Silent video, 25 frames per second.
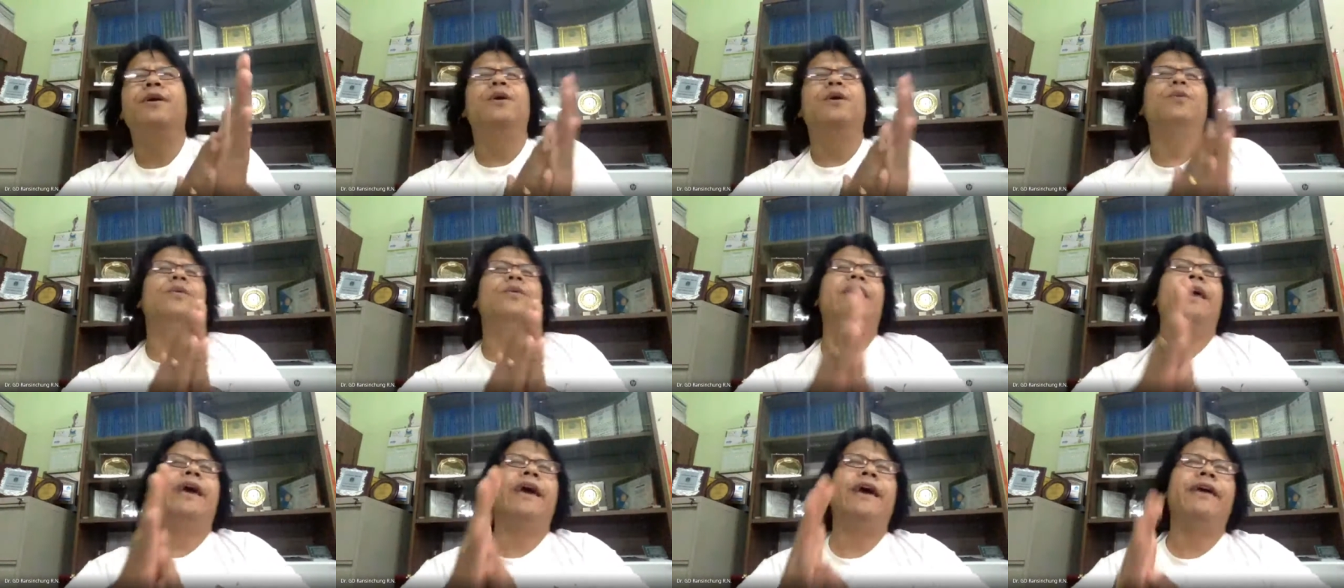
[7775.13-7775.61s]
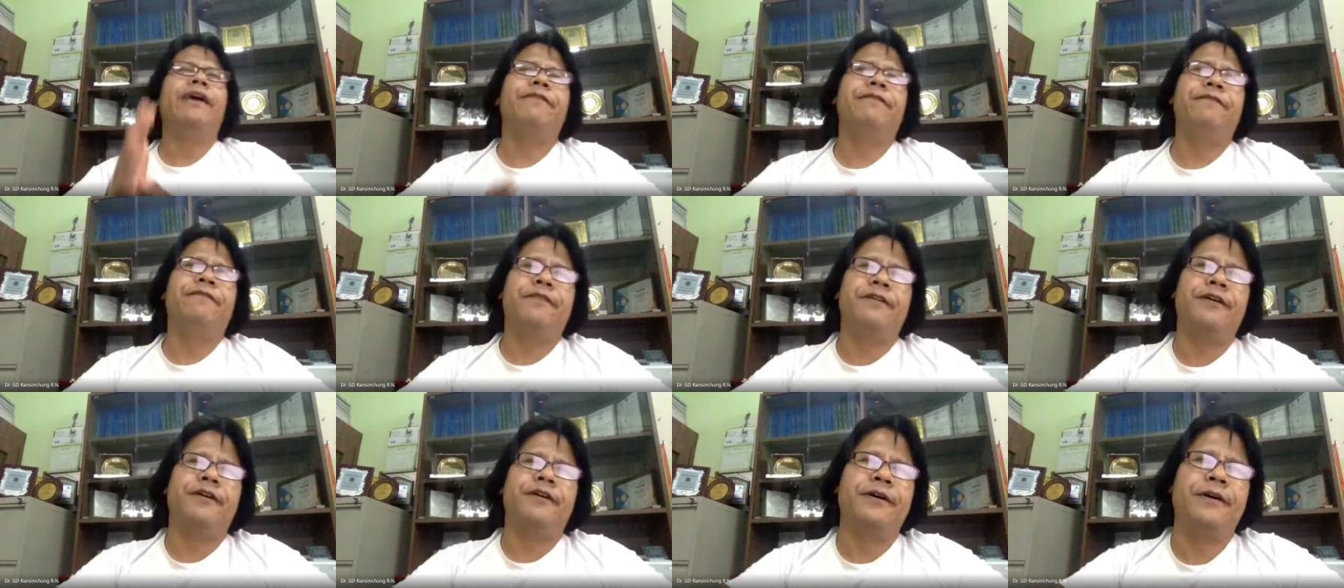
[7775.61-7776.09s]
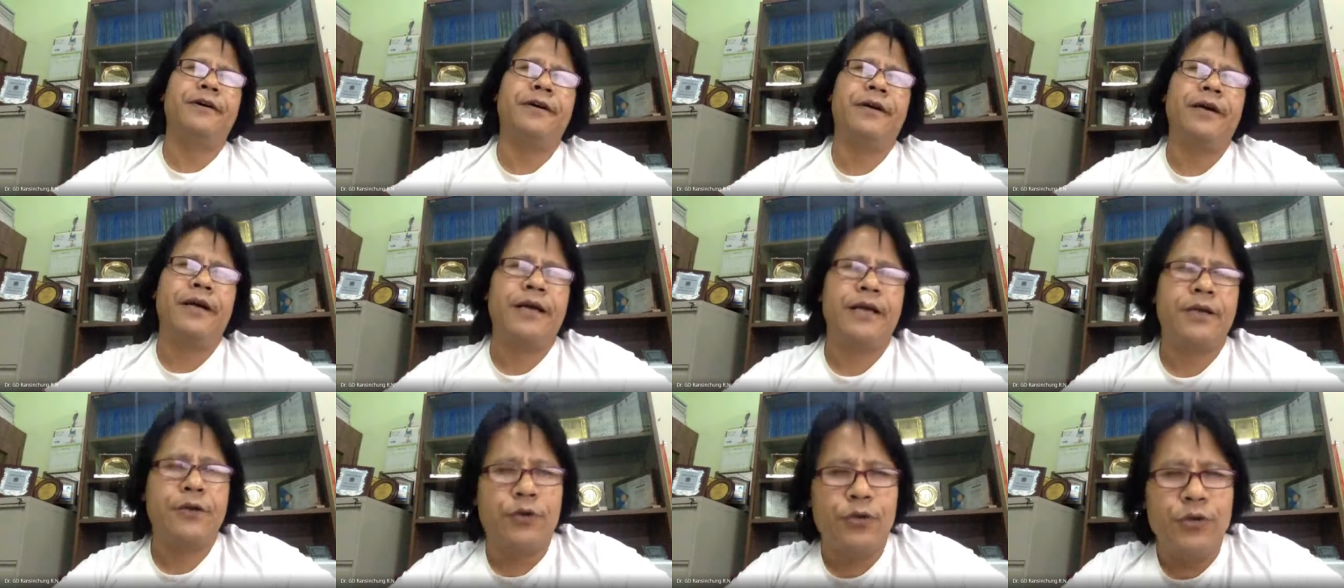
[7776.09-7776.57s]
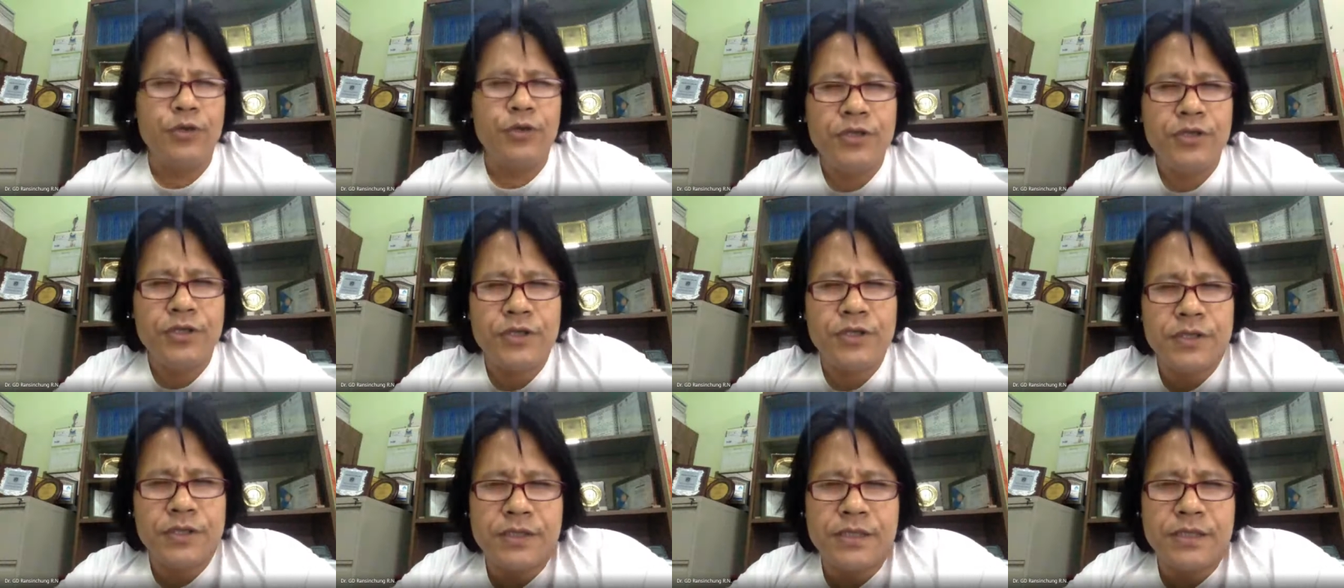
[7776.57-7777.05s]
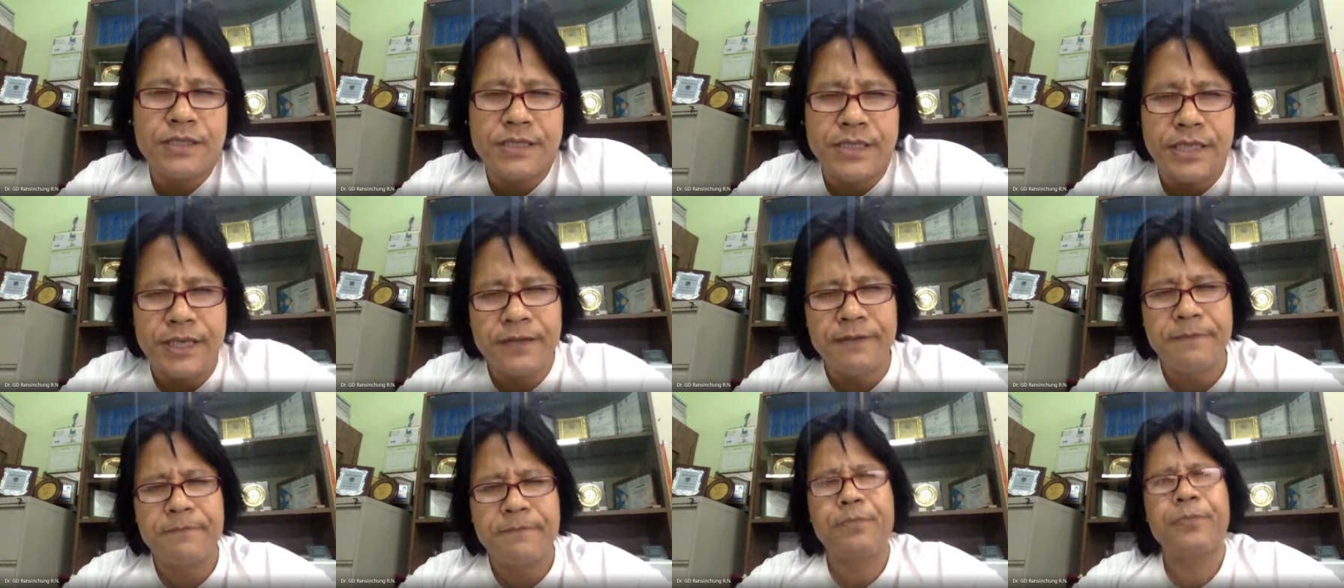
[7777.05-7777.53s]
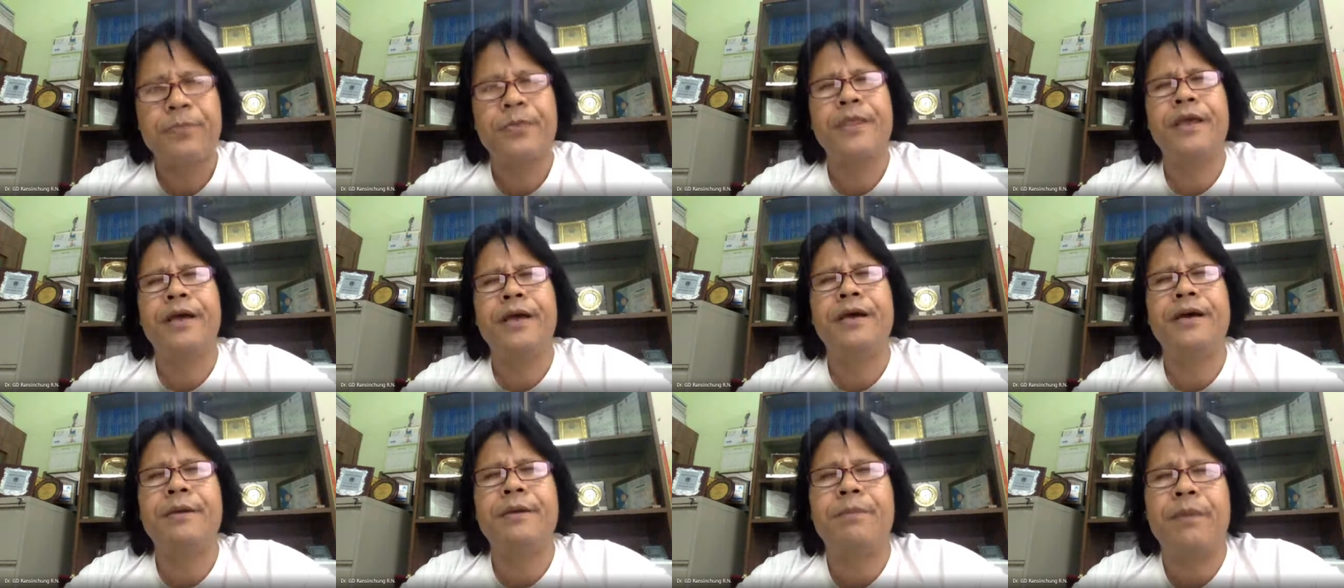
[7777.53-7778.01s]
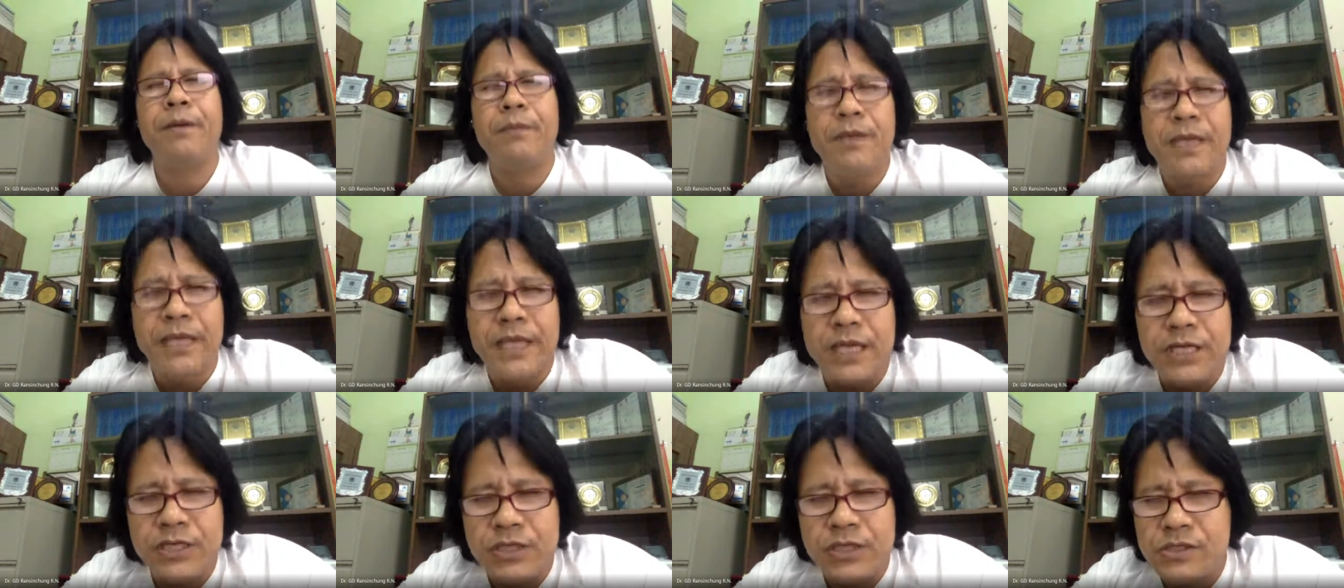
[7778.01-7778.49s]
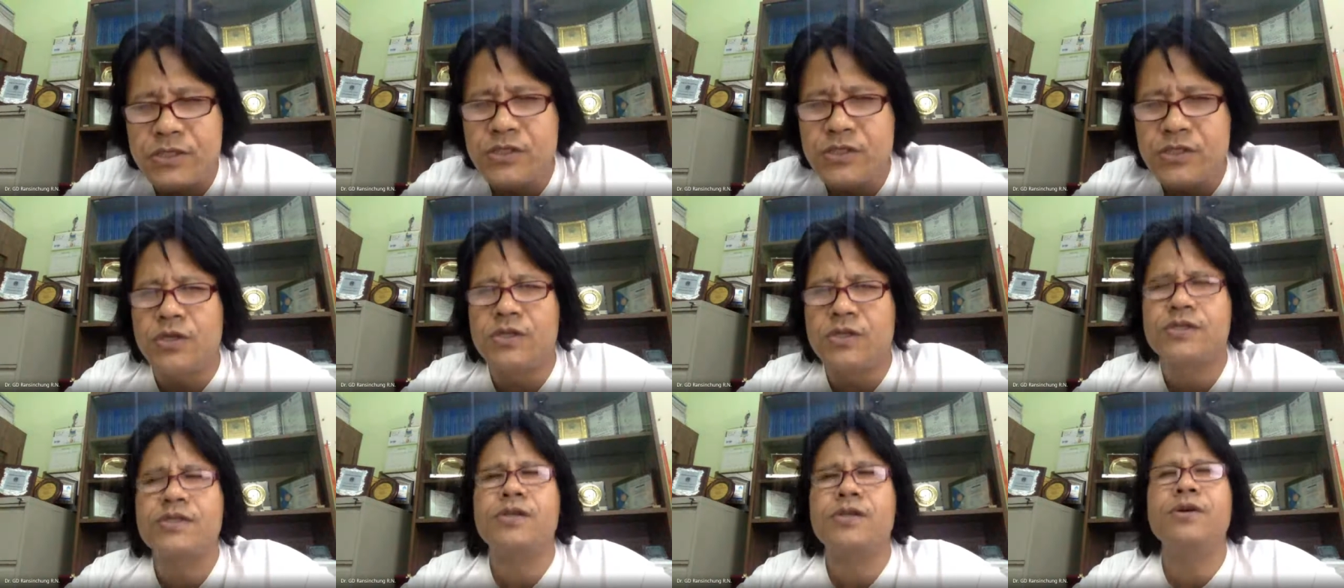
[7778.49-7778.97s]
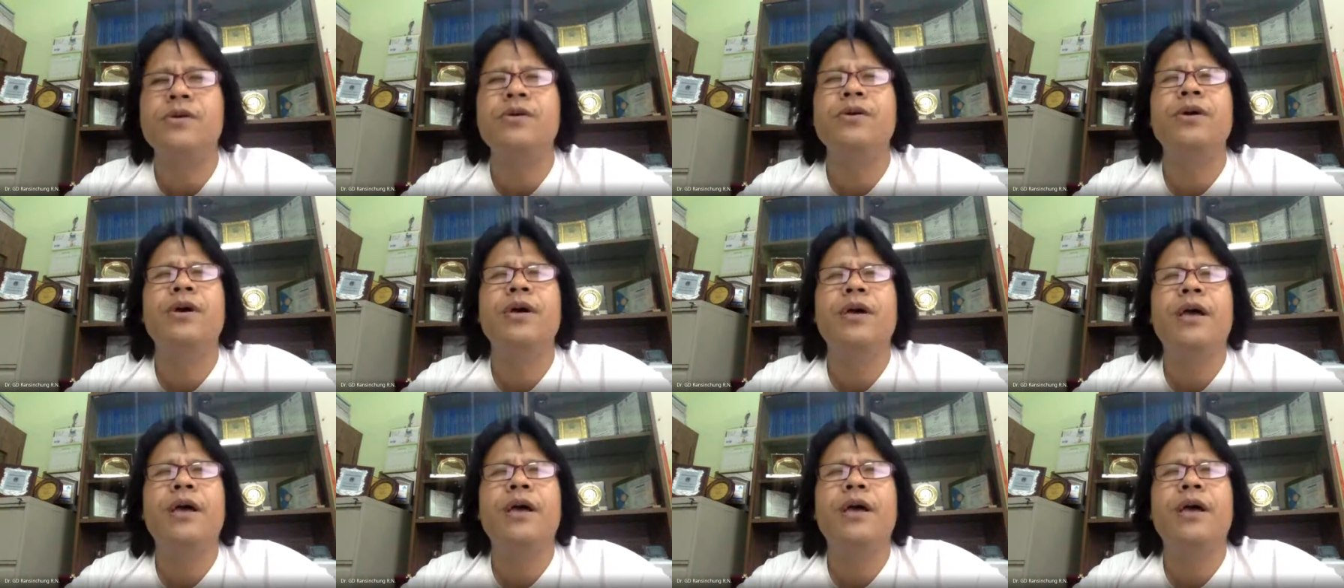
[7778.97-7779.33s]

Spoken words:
we have a good this thing publications also.